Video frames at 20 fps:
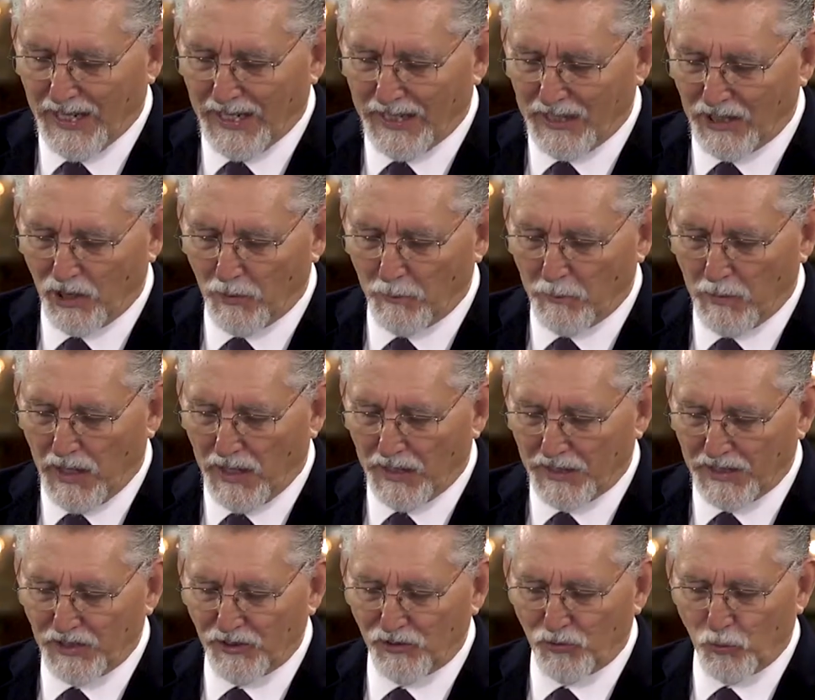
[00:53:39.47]
and our
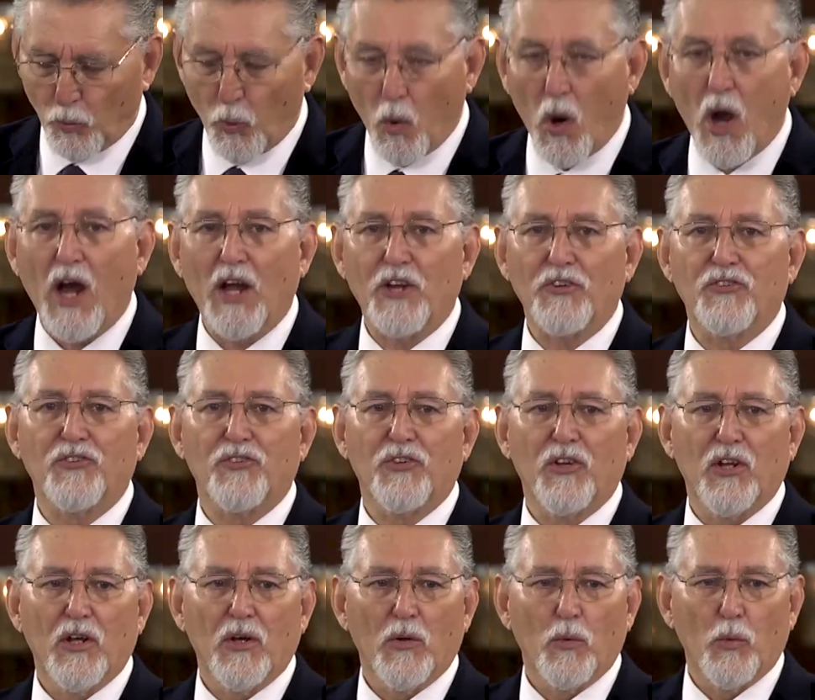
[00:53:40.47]
bodies washed
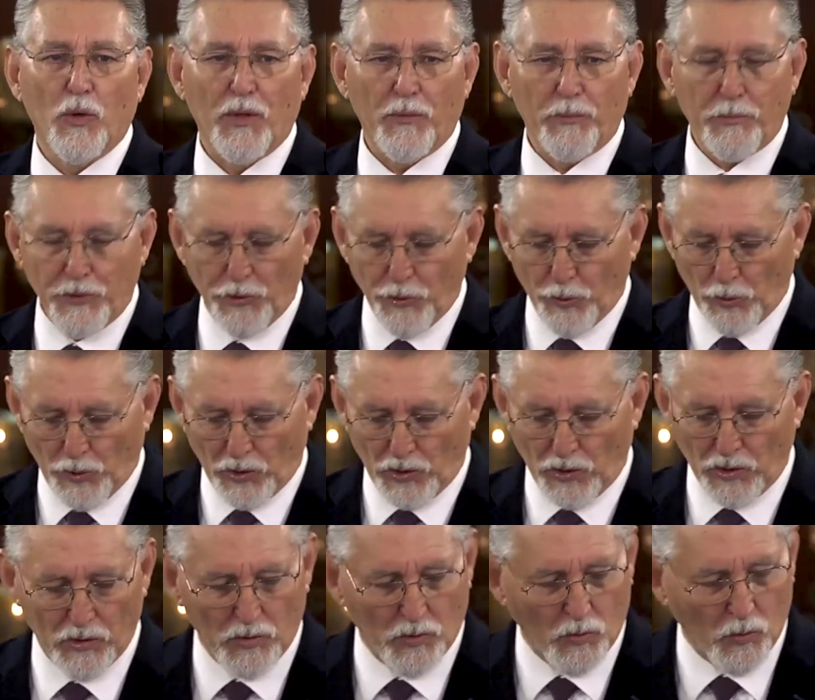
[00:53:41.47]
with
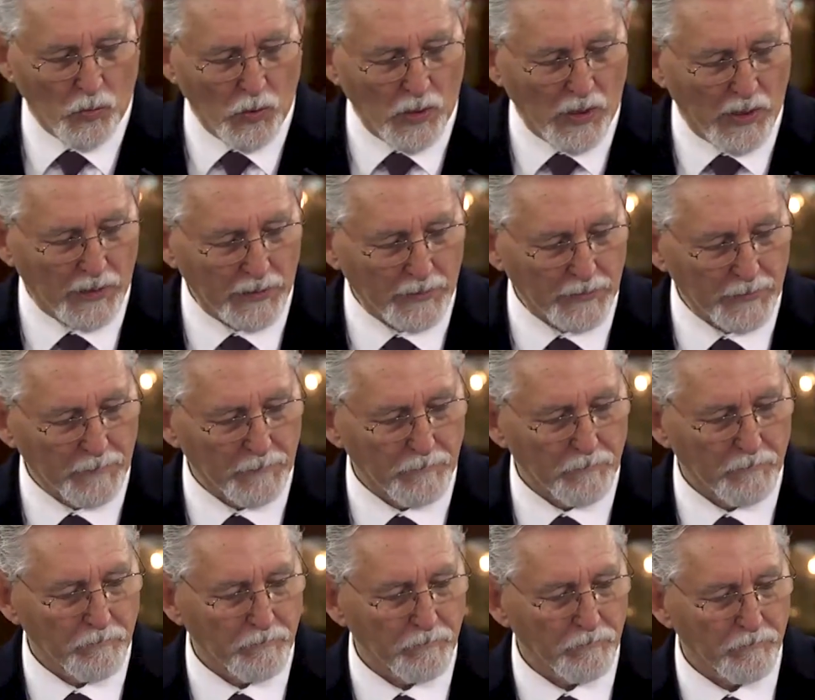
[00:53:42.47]
pure water.
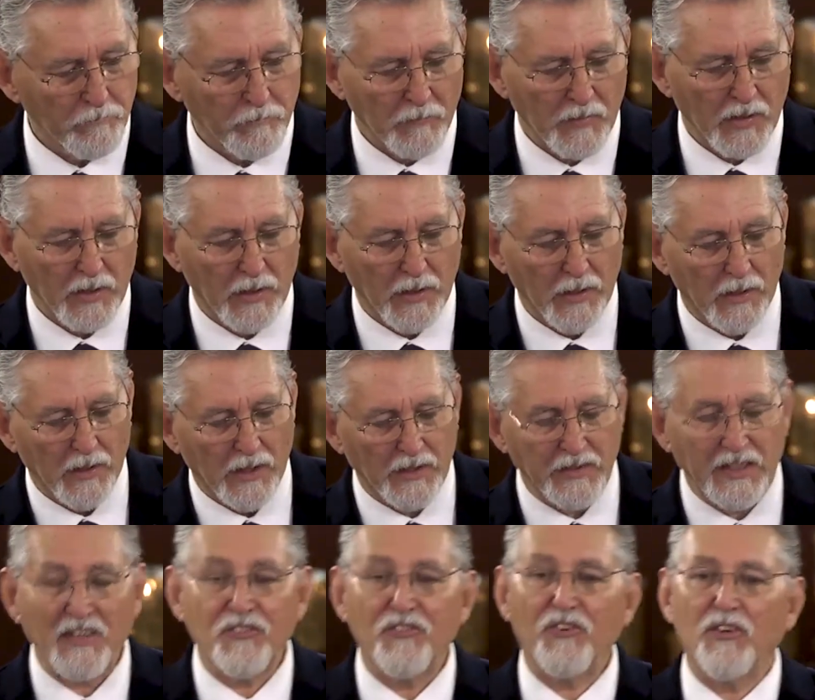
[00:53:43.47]

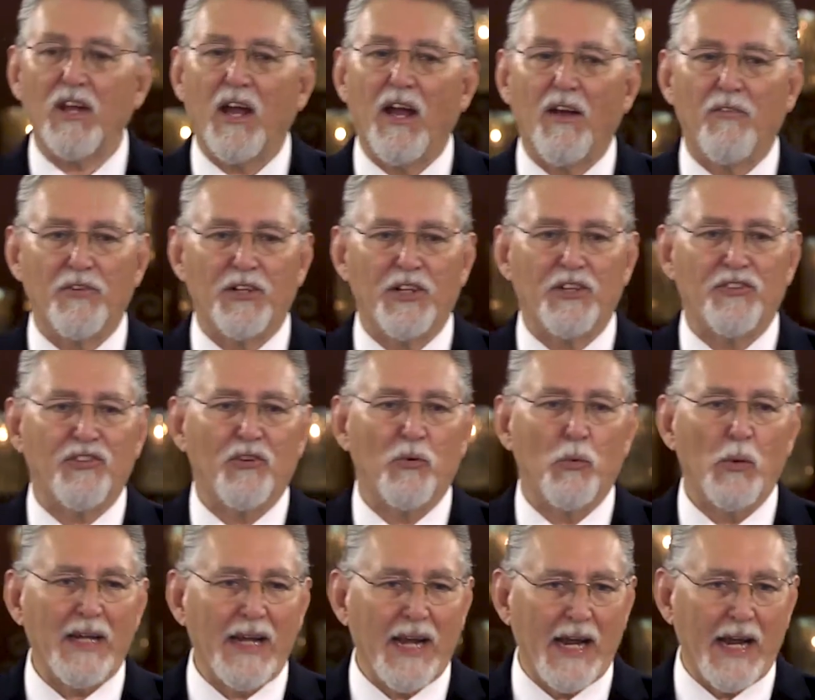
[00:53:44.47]
And that's the confidence that
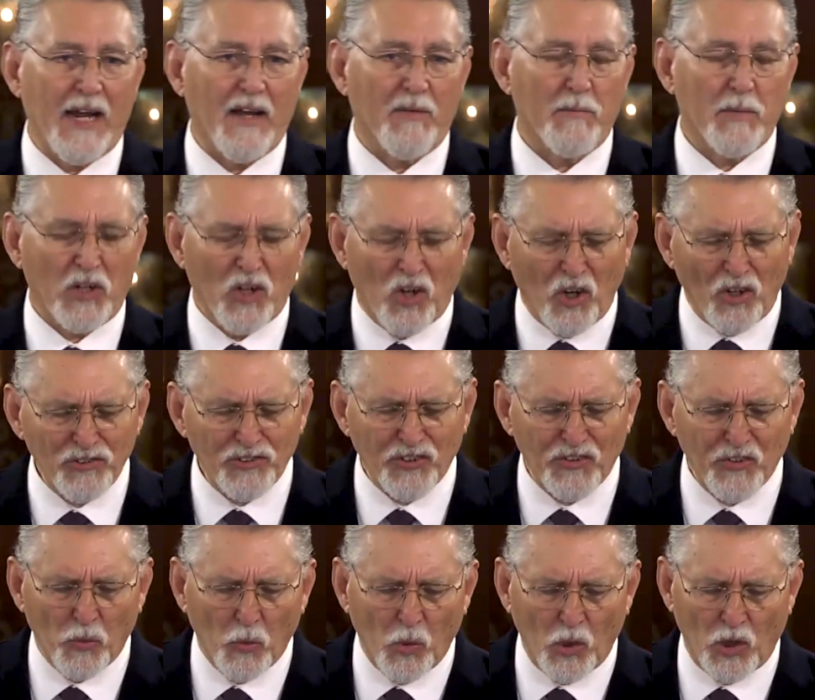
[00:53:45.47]
we have because of
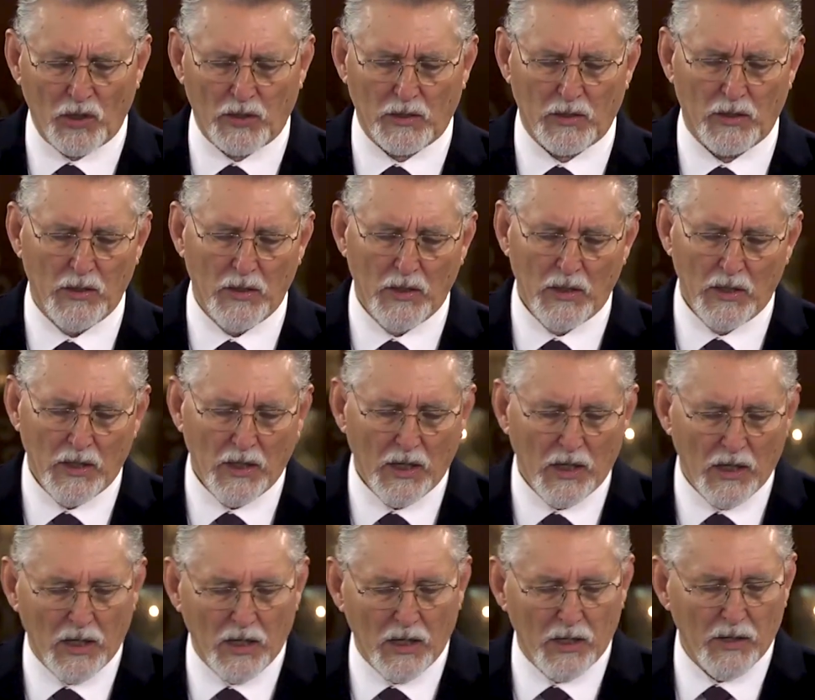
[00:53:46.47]
the work
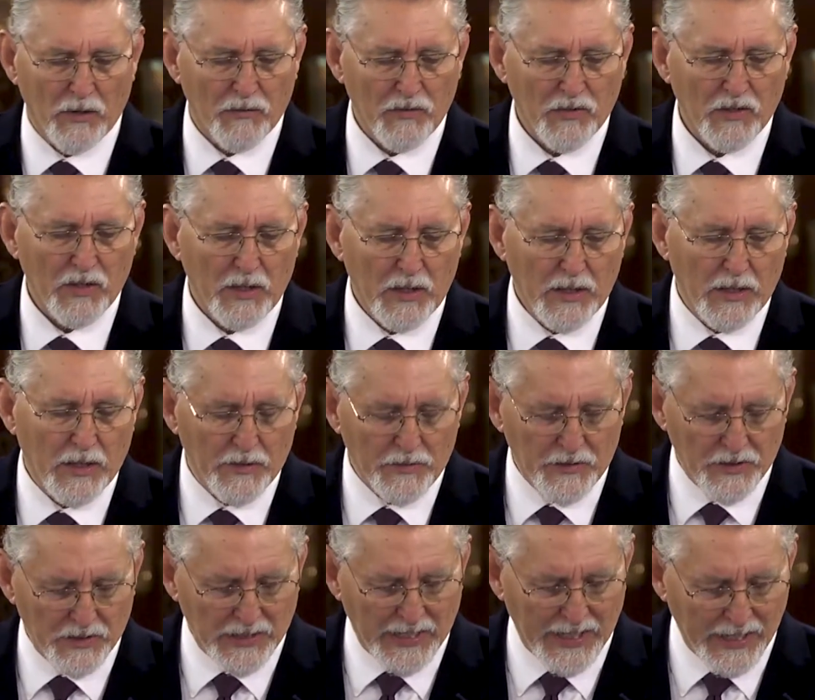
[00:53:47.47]
of
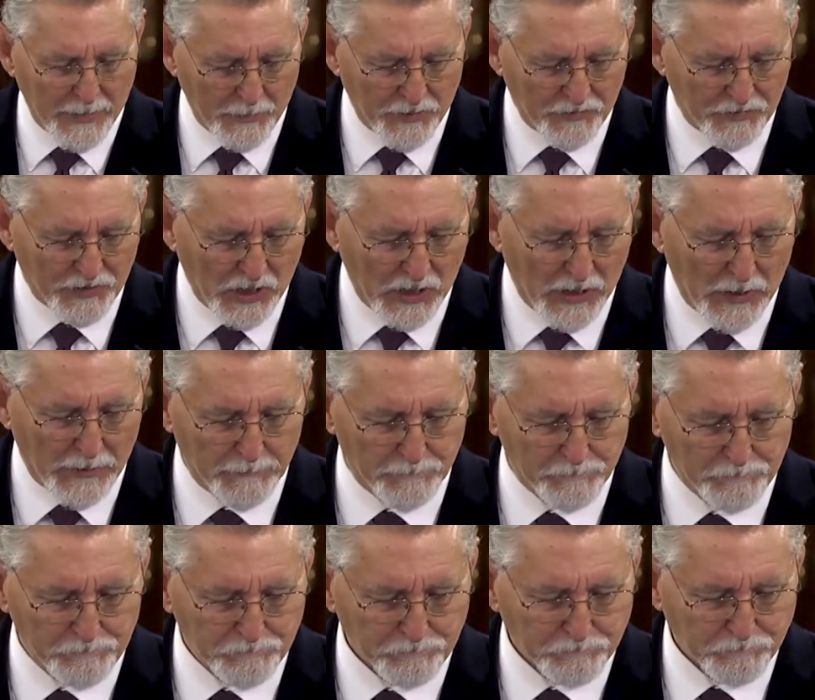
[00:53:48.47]
the Lamb of God.
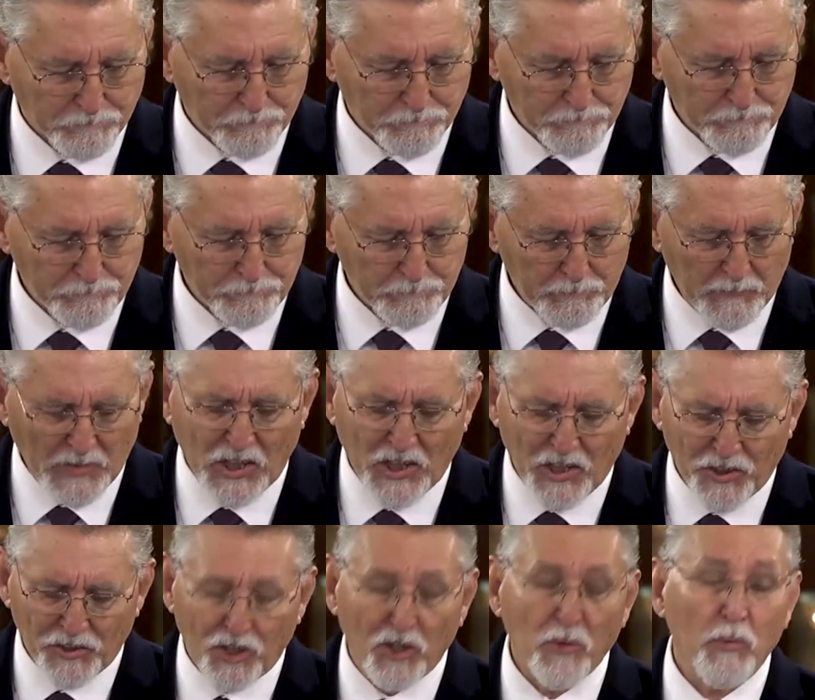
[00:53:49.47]

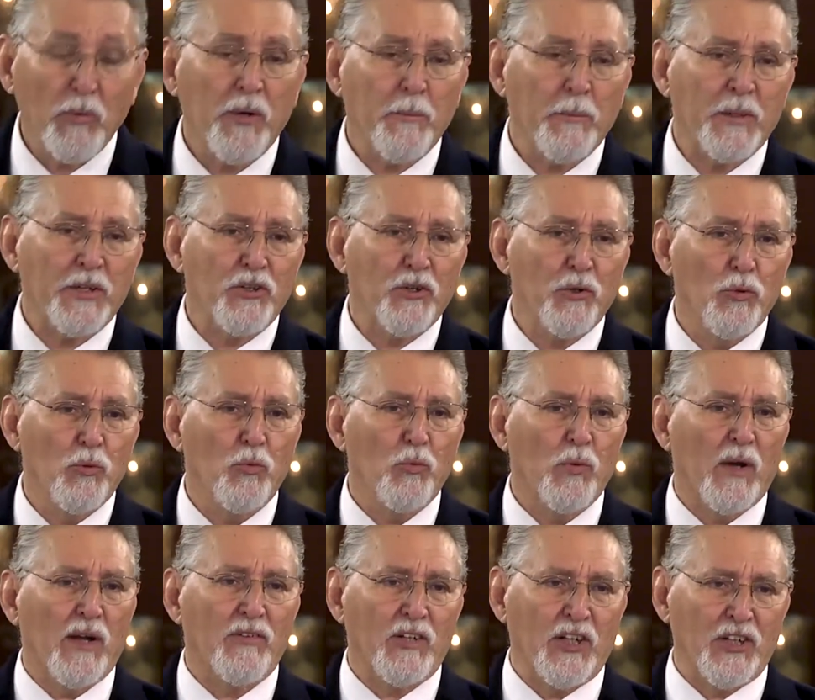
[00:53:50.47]
Turn with me to
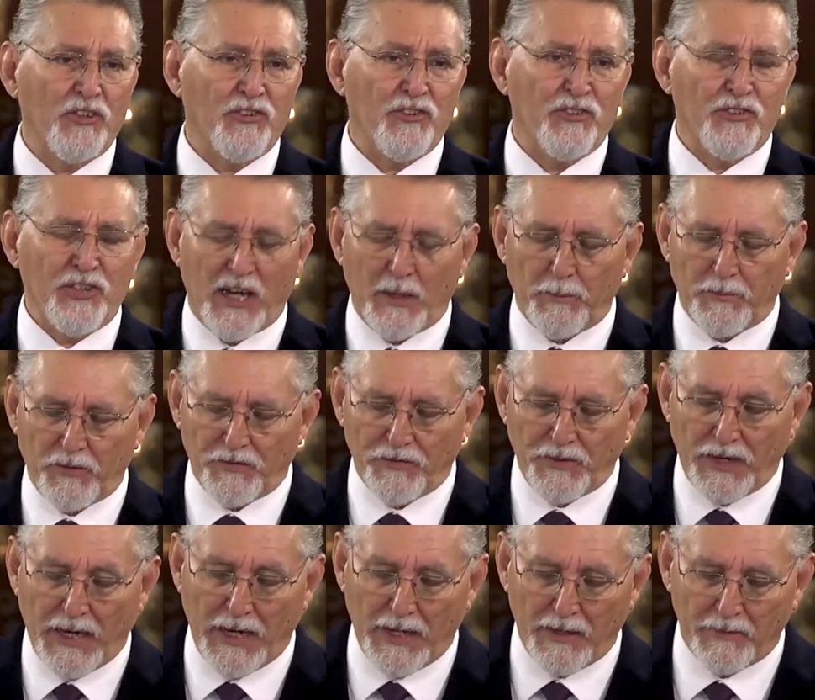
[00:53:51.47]
Revelation chapter
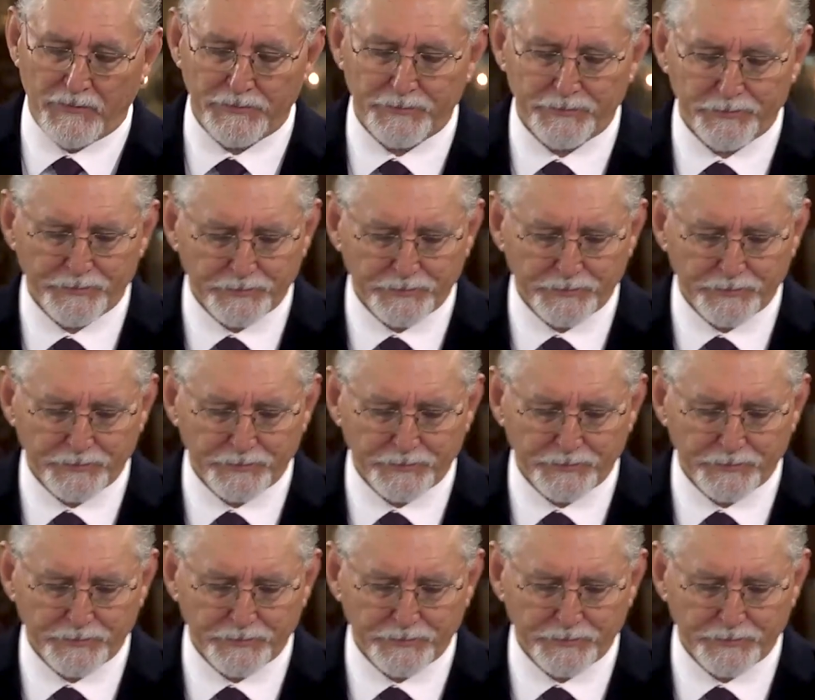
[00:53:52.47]
5